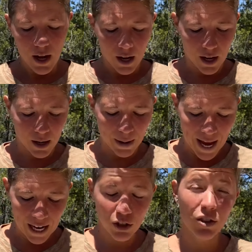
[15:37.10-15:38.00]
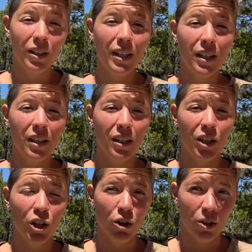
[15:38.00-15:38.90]
actually
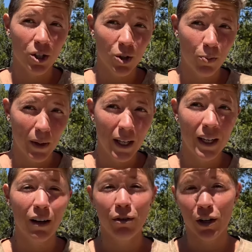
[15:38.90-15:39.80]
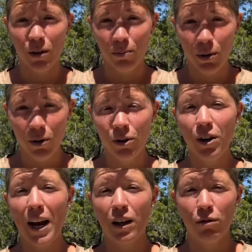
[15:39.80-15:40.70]
your speed of your computer
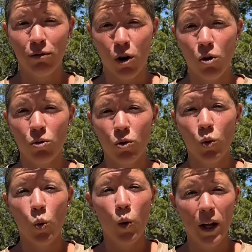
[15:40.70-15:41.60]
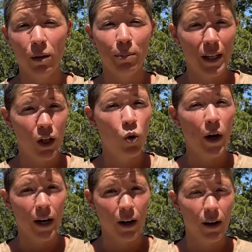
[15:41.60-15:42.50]
and your phone will be
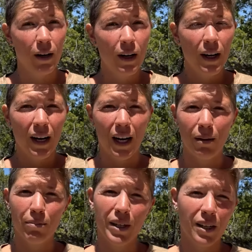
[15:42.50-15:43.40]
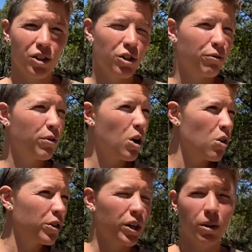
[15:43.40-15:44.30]
quicker, because your
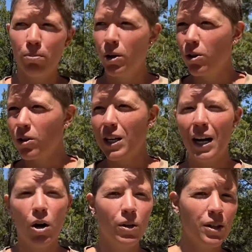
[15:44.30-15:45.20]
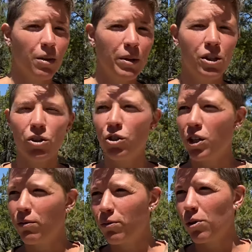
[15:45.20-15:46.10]
phone, your computer is not always going to be
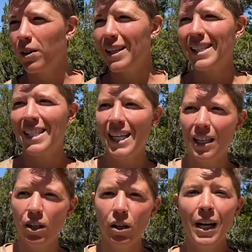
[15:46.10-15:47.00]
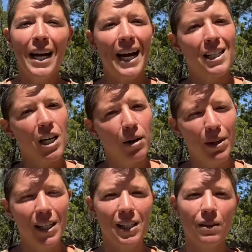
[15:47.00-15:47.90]
searching for this signal. It's going to
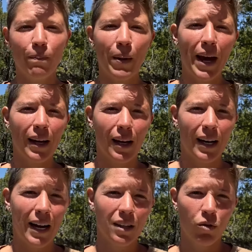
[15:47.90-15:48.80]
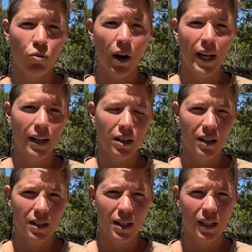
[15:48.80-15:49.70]
be bang connected right into
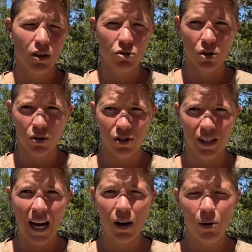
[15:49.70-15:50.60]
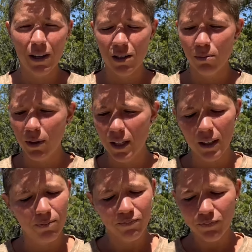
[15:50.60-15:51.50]
the signal. So there's not going to be